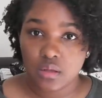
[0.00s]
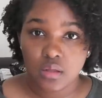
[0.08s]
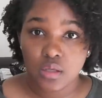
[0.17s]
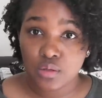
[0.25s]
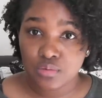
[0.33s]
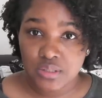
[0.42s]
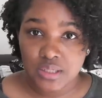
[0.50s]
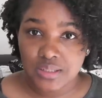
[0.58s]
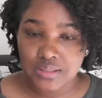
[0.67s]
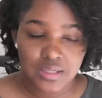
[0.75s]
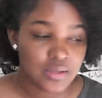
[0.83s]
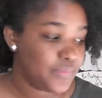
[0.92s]
use
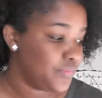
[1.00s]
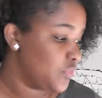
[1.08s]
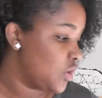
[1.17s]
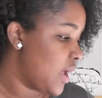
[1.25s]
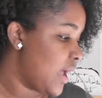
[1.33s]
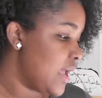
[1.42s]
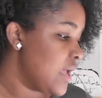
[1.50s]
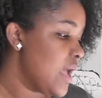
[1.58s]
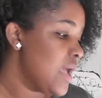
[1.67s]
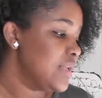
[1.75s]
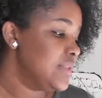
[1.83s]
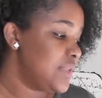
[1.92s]
it okay
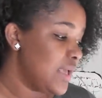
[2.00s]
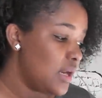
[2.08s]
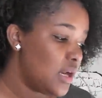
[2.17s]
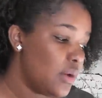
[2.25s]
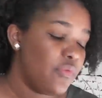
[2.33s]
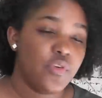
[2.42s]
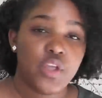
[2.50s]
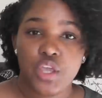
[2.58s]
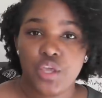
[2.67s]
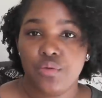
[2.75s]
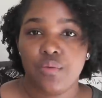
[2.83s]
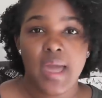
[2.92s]
set it up for
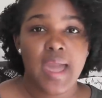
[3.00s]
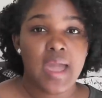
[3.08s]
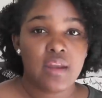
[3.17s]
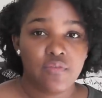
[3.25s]
you add